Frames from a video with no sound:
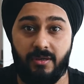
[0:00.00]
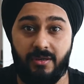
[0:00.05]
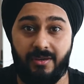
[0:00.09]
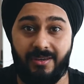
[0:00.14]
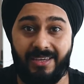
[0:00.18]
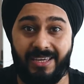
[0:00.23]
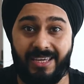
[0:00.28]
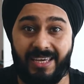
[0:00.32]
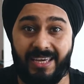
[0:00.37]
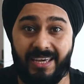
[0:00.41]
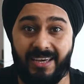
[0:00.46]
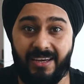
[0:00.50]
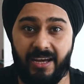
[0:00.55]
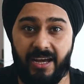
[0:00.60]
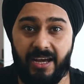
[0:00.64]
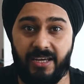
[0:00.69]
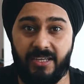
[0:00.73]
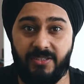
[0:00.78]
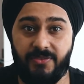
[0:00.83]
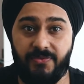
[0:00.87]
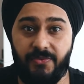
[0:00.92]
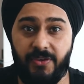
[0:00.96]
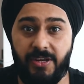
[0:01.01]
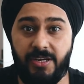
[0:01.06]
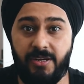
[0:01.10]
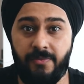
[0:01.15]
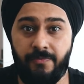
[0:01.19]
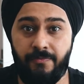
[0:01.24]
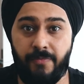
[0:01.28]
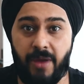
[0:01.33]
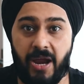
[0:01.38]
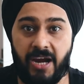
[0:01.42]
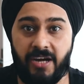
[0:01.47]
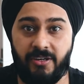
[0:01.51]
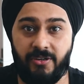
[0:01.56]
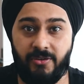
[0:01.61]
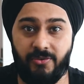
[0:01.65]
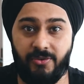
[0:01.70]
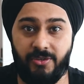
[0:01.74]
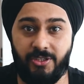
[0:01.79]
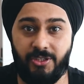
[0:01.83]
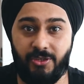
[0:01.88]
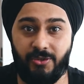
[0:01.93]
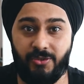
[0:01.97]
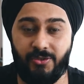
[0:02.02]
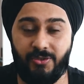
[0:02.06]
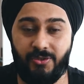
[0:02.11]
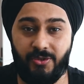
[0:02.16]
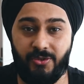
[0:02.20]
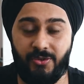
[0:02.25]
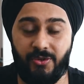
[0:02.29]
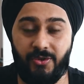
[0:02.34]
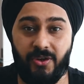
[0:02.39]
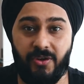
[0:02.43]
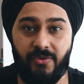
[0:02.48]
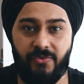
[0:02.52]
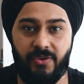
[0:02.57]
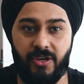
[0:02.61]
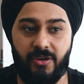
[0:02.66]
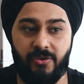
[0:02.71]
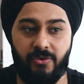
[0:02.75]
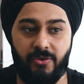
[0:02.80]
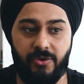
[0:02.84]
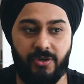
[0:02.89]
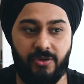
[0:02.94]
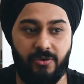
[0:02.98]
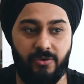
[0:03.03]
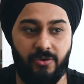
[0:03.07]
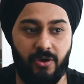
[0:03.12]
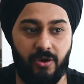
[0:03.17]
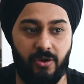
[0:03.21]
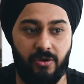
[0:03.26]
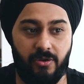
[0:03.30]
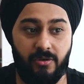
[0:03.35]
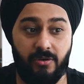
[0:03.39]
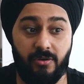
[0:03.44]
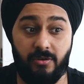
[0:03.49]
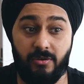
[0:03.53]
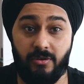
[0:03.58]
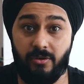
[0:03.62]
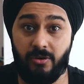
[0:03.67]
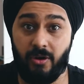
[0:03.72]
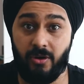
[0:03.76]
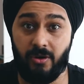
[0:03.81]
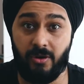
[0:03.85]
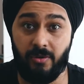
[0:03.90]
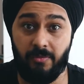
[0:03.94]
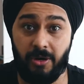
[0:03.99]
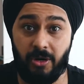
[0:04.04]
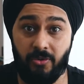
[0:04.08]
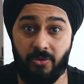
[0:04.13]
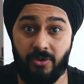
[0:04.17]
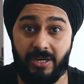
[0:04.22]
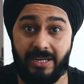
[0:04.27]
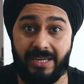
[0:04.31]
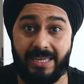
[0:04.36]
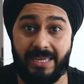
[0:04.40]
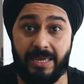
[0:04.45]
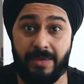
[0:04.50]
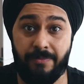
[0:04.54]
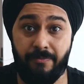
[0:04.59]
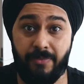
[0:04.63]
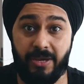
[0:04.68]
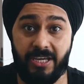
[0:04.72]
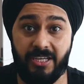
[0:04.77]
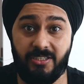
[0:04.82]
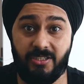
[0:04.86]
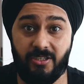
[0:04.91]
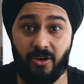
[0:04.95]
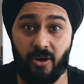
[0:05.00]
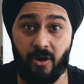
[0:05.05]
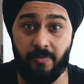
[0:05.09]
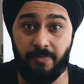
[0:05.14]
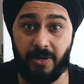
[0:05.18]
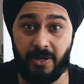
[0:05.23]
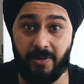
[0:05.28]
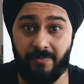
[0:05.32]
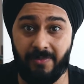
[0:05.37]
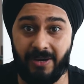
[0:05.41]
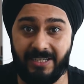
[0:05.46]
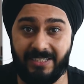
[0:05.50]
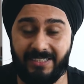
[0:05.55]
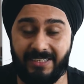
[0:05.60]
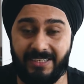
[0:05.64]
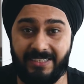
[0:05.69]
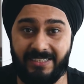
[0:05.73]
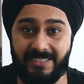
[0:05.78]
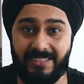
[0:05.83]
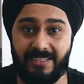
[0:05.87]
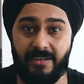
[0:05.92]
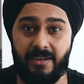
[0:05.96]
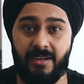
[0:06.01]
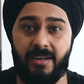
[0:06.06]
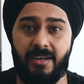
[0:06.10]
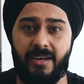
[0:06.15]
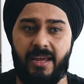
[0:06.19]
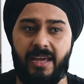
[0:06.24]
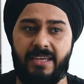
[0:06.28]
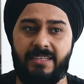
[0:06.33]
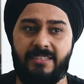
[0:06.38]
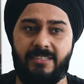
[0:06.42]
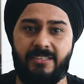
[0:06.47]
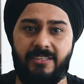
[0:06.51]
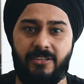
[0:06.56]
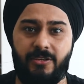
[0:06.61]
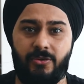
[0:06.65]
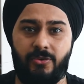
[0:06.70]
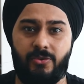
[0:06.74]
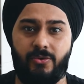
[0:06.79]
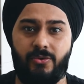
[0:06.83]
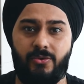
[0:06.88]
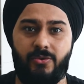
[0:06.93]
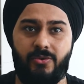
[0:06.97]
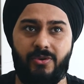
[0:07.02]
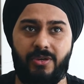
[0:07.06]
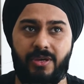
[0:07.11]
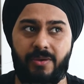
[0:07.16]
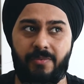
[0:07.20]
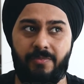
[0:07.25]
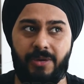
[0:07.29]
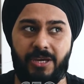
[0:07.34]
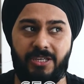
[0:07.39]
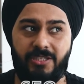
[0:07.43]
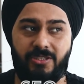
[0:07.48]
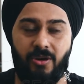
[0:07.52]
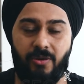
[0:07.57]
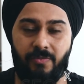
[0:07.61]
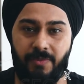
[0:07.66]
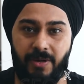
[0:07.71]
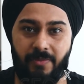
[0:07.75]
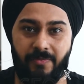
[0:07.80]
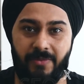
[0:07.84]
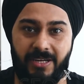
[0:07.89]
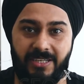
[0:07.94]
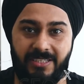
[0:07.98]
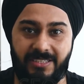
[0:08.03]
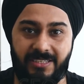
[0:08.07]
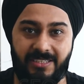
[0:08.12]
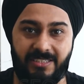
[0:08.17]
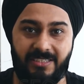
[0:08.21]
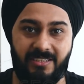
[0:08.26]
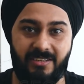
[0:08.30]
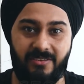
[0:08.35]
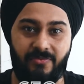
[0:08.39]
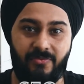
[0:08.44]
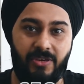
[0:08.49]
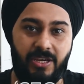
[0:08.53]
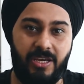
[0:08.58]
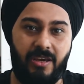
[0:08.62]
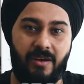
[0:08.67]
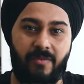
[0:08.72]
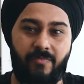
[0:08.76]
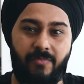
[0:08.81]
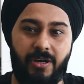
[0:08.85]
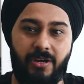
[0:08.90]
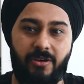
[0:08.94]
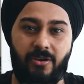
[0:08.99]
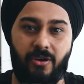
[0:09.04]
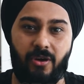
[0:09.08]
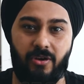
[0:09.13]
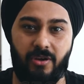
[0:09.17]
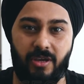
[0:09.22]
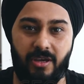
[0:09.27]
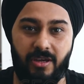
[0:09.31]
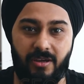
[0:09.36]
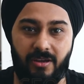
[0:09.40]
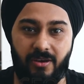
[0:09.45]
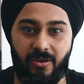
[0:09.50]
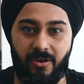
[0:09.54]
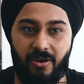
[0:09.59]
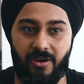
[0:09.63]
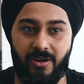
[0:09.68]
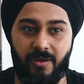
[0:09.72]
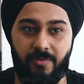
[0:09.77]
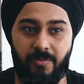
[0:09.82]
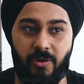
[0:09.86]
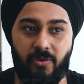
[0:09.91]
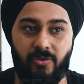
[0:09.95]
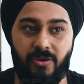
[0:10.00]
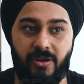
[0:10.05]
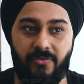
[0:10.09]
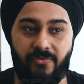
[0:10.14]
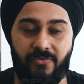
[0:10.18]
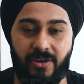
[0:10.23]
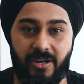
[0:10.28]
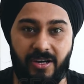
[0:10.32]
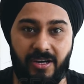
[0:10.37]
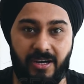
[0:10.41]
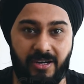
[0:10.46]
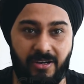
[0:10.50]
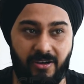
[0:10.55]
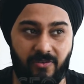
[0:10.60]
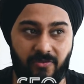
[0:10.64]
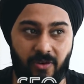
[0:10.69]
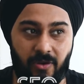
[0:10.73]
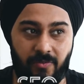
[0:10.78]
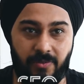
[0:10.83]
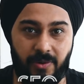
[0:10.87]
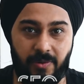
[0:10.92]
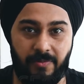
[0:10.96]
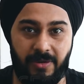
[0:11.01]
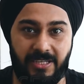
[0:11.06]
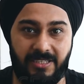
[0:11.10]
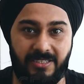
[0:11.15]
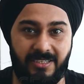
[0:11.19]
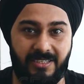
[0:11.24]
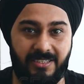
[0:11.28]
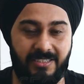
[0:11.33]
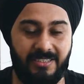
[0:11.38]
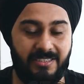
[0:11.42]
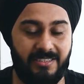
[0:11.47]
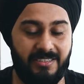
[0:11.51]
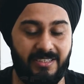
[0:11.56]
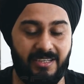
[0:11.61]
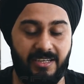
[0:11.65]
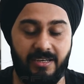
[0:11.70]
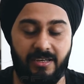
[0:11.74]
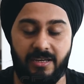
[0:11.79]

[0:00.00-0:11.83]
Hey guys, welcome back to the show. So today we are going to talk about image optimization and SEO image optimization. We have been talking a lot about different kind of optimizations, and